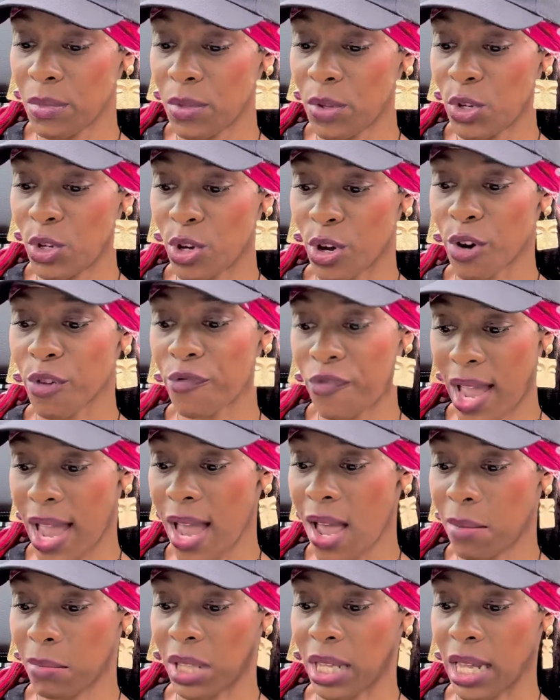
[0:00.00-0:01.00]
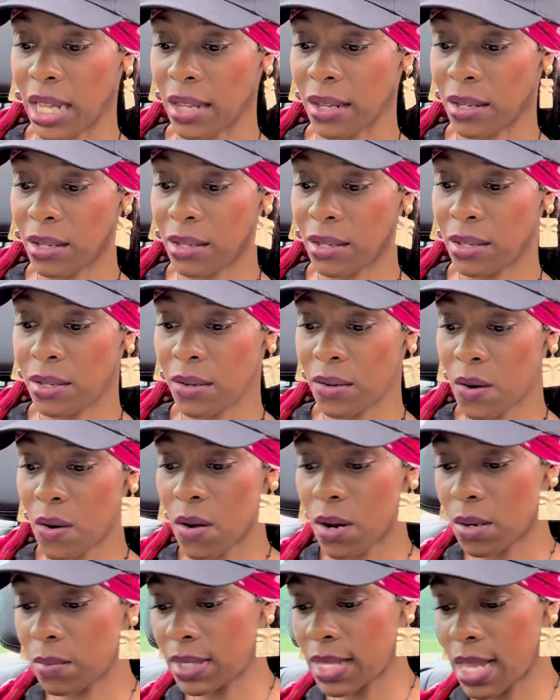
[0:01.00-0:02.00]
your family. You know
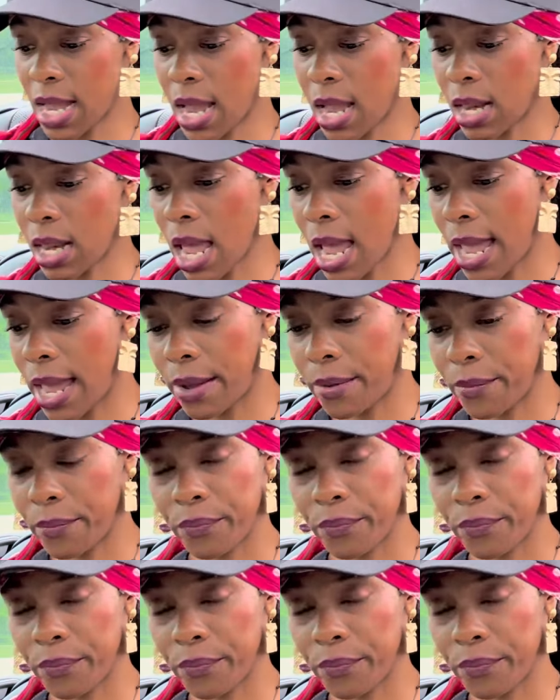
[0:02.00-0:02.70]
what I'm saying? Like,